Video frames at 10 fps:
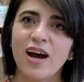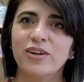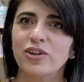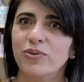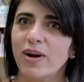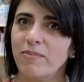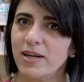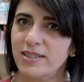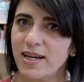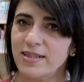your
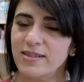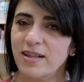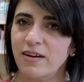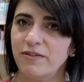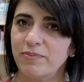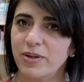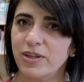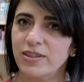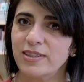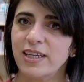grandma does love
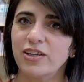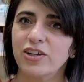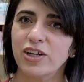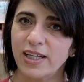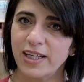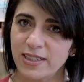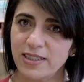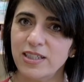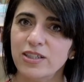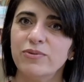birds, and you're going to
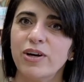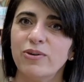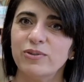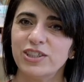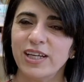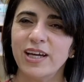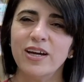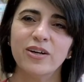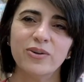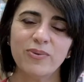continue coaching.
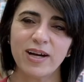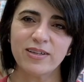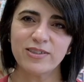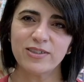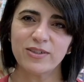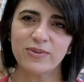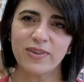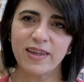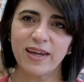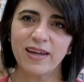Who else do you
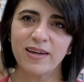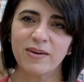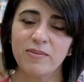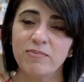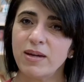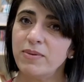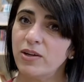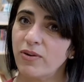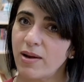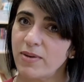think maybe
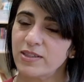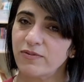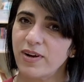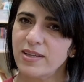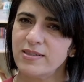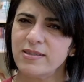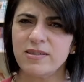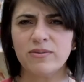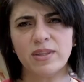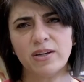grandma's friends.
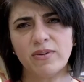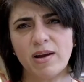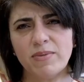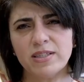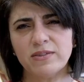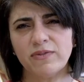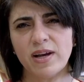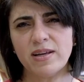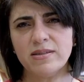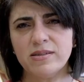Do you think grandma's
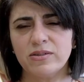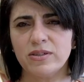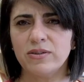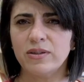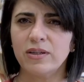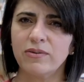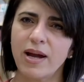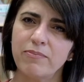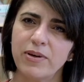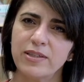friends or do you think
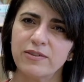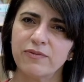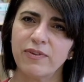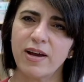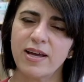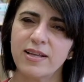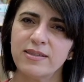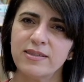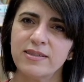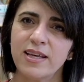grandpa's
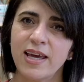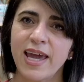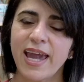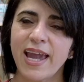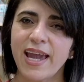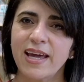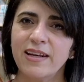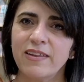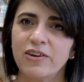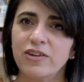friends?
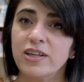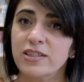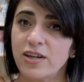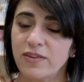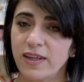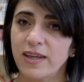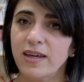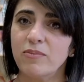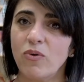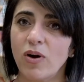And they're going to start
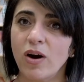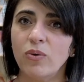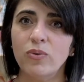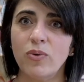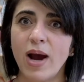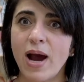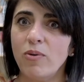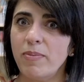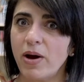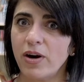thinking more. Oh, how
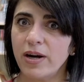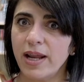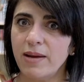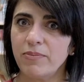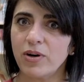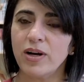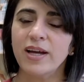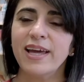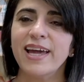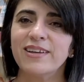about our neighbor?
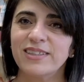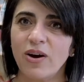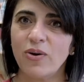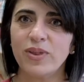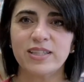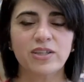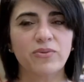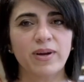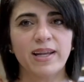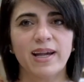And say, oh, that's a
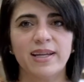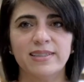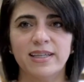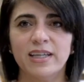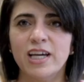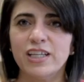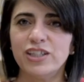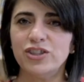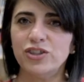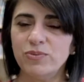great idea.
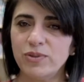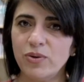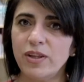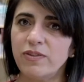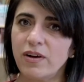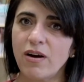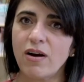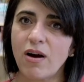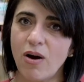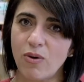Did you know that there are
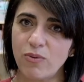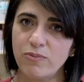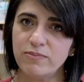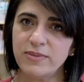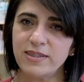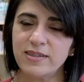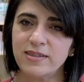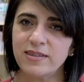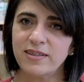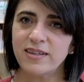
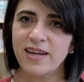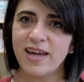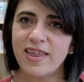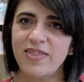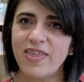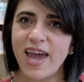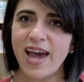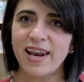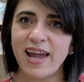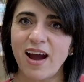homes
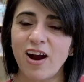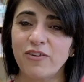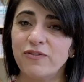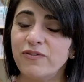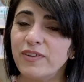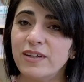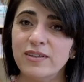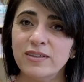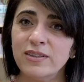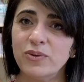that are
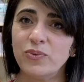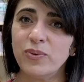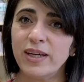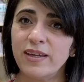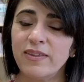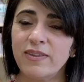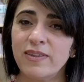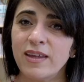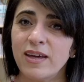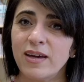filled
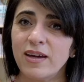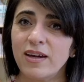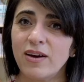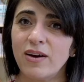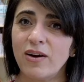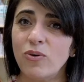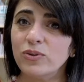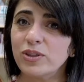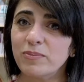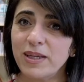with
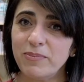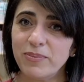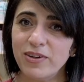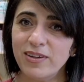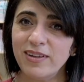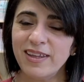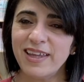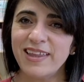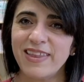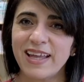older people
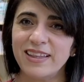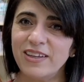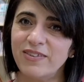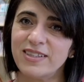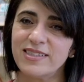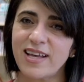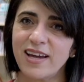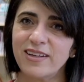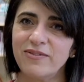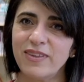that live
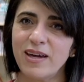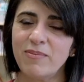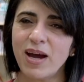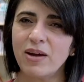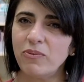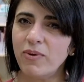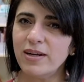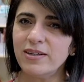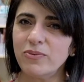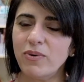inside of them? I
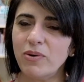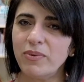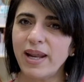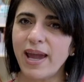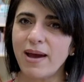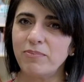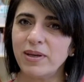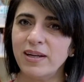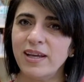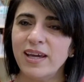wonder what would
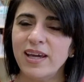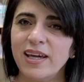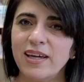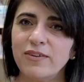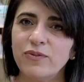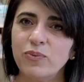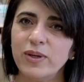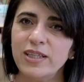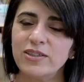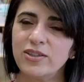happen if
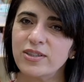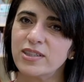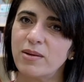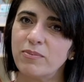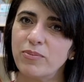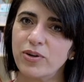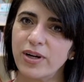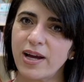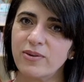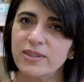we took some
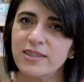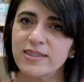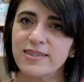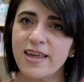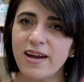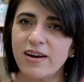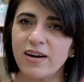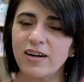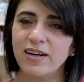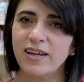birdhouses
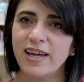there.